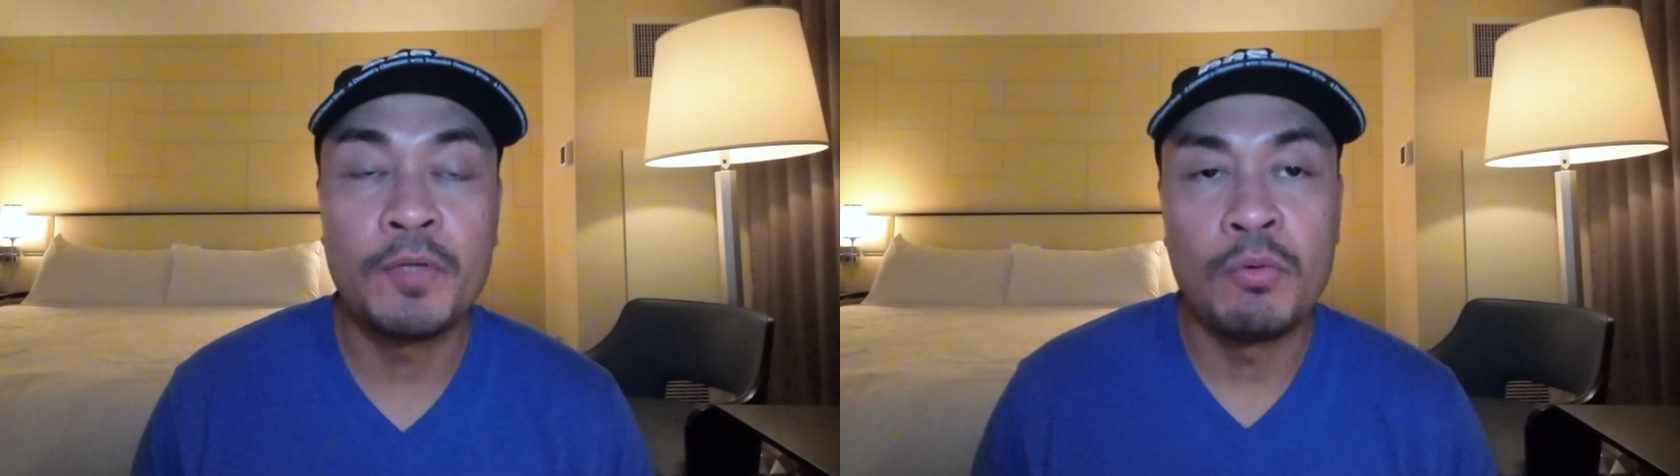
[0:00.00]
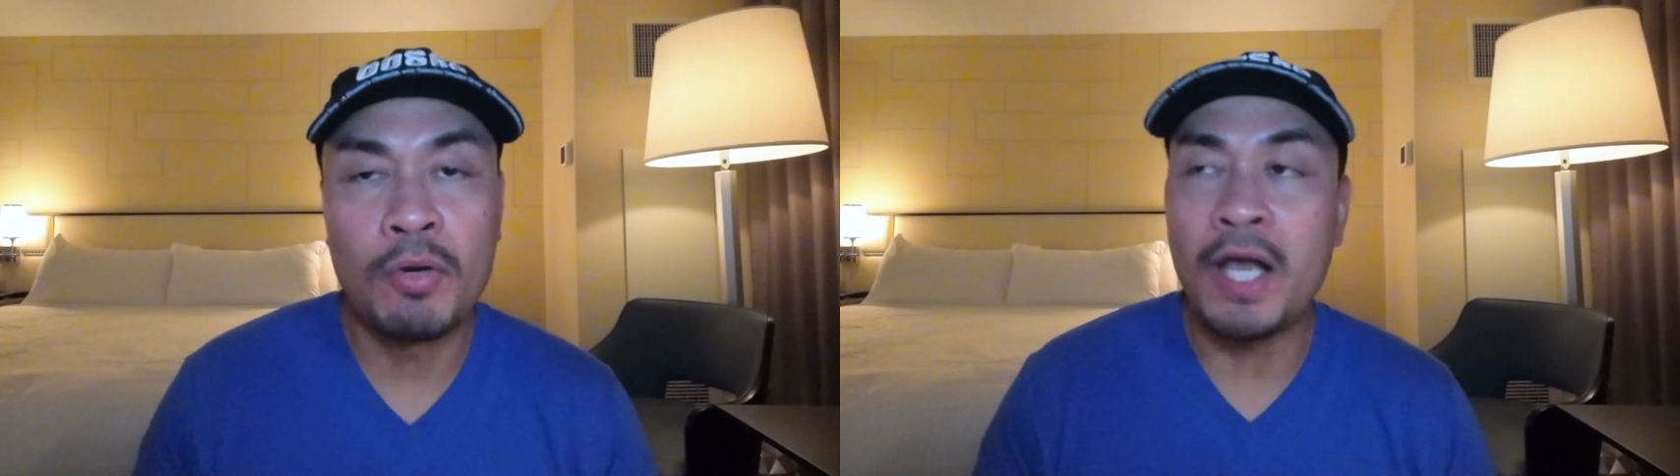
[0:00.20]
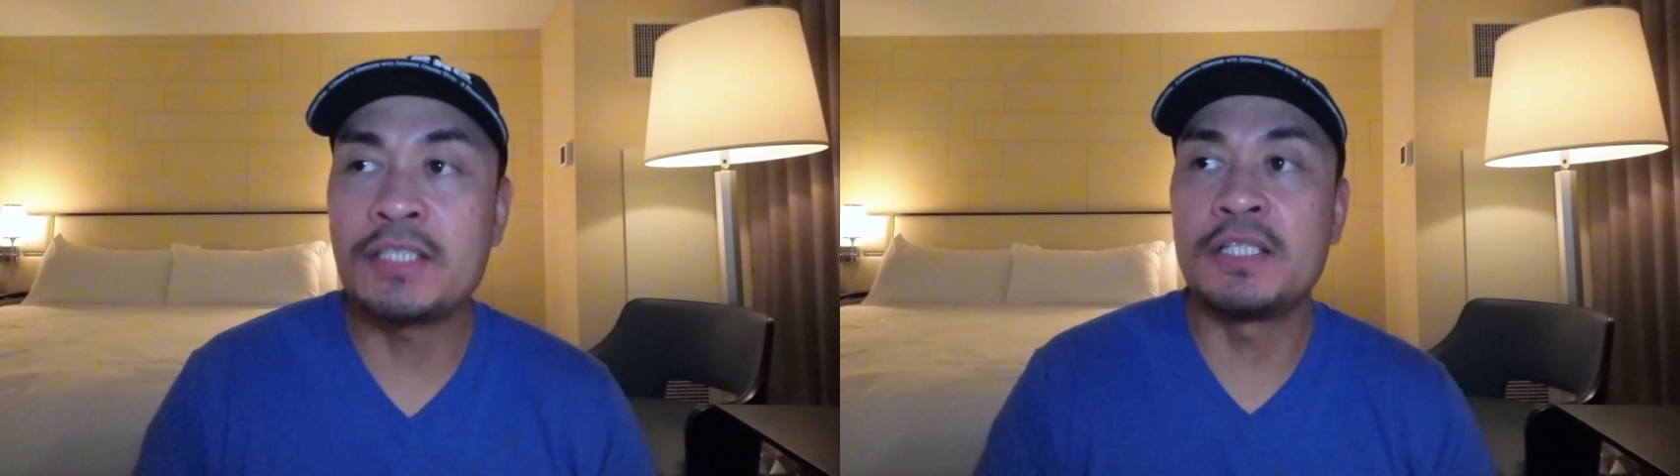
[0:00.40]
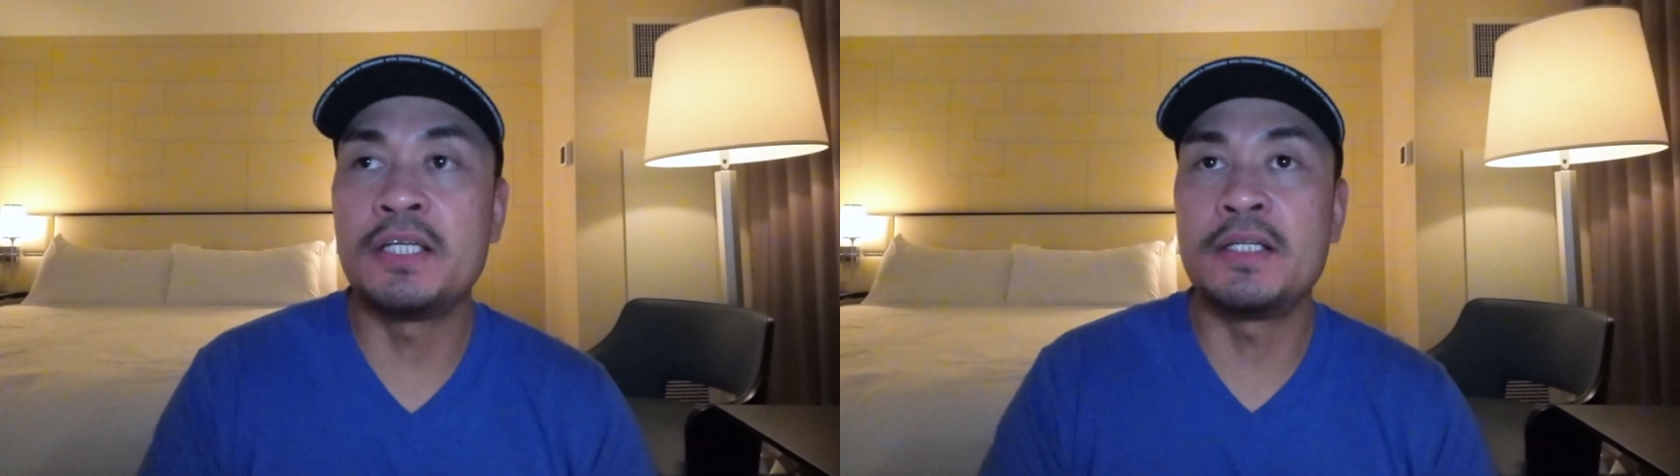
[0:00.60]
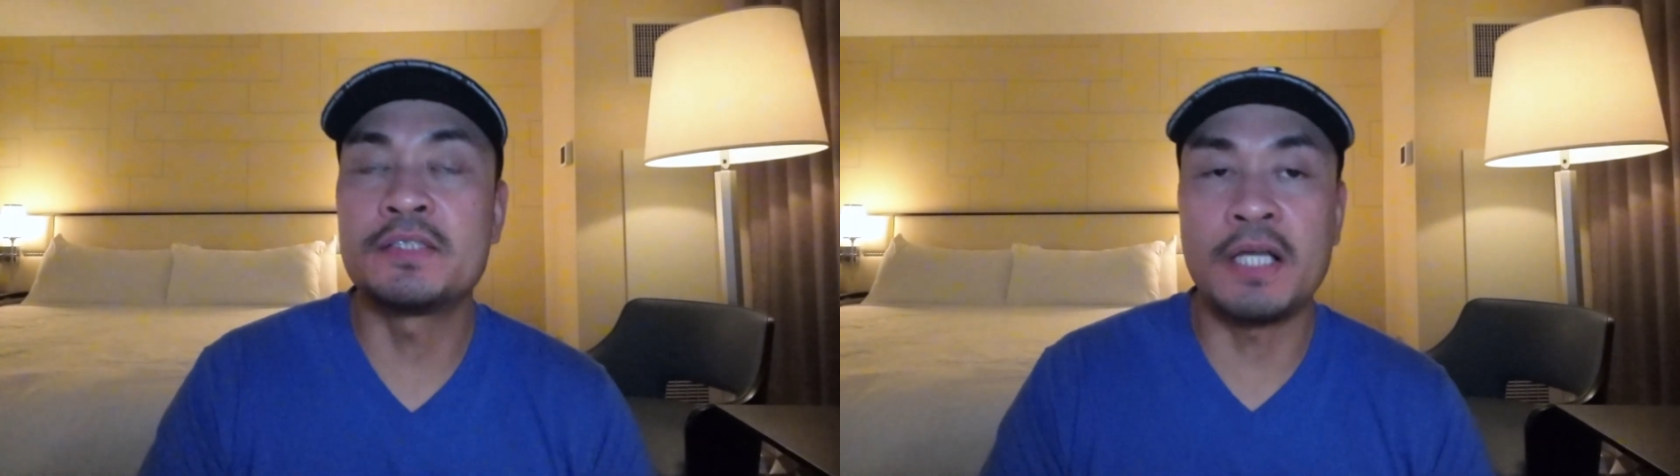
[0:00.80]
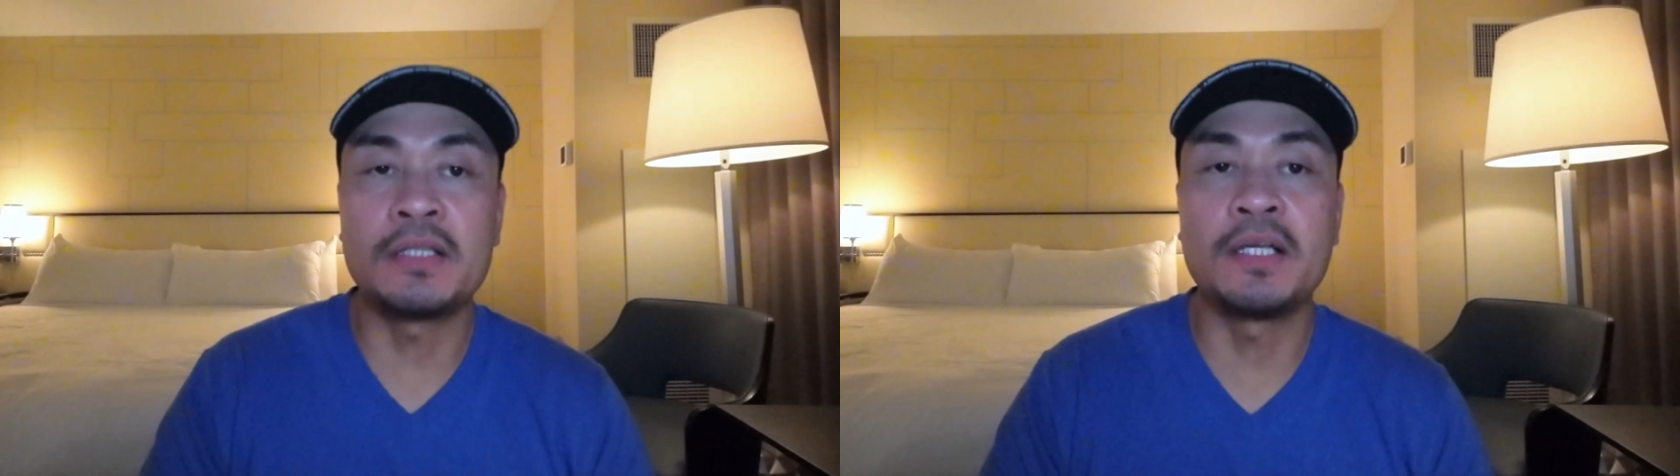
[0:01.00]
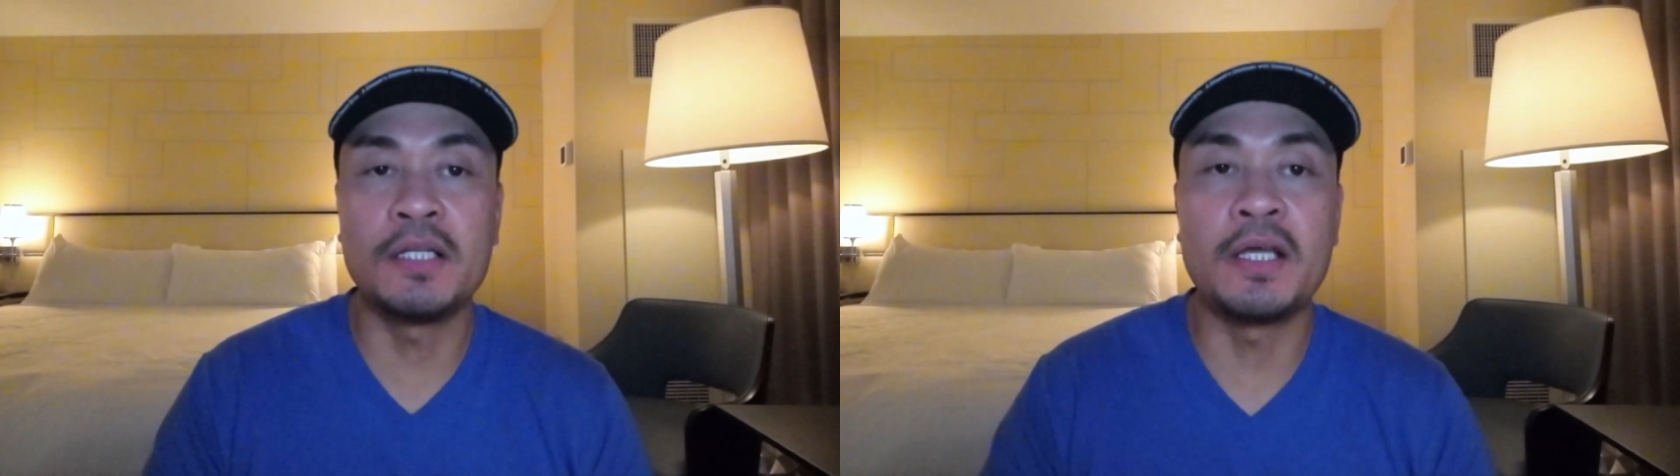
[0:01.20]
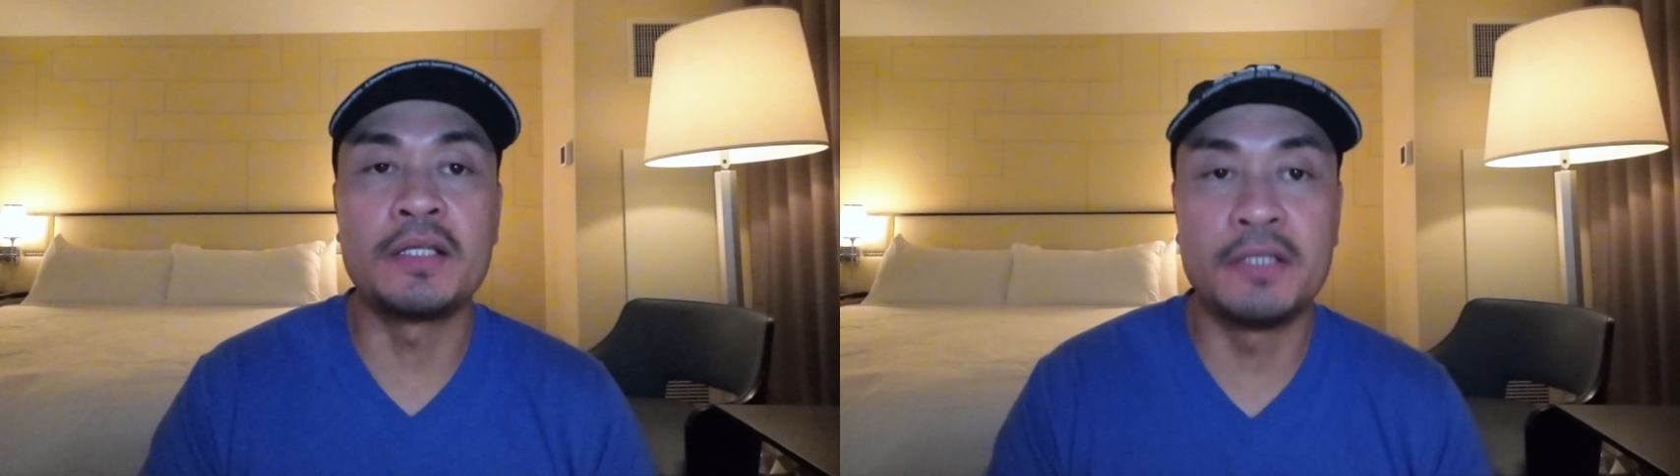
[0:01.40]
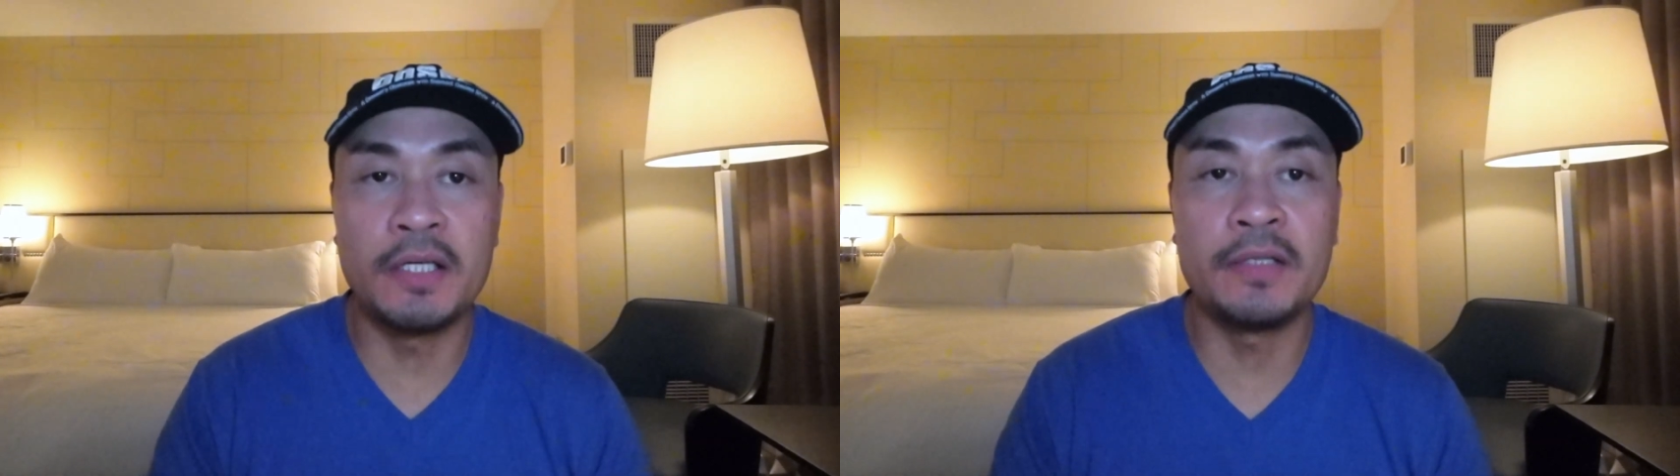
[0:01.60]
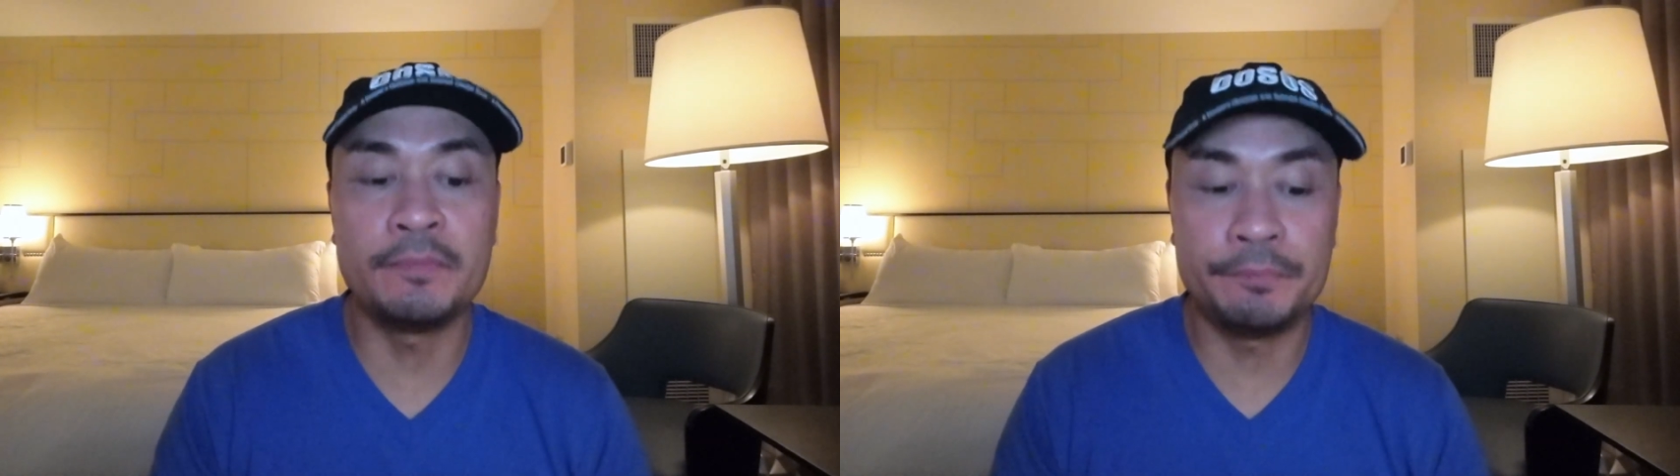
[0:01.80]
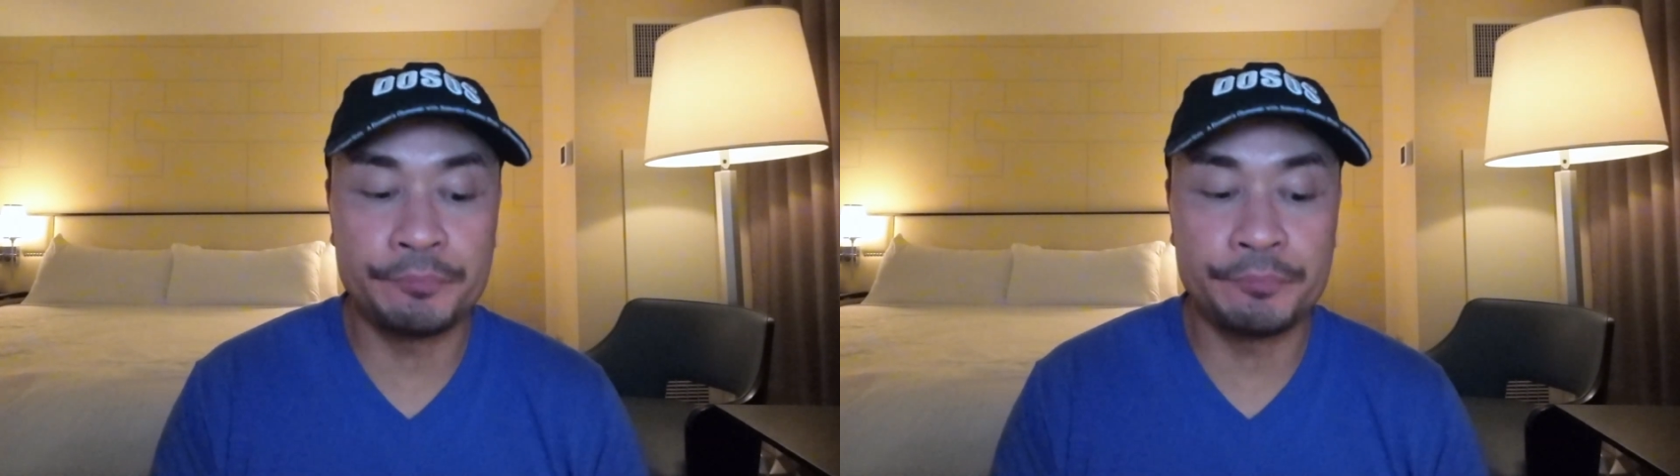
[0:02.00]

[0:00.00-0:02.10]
Well, actually, technically, I did.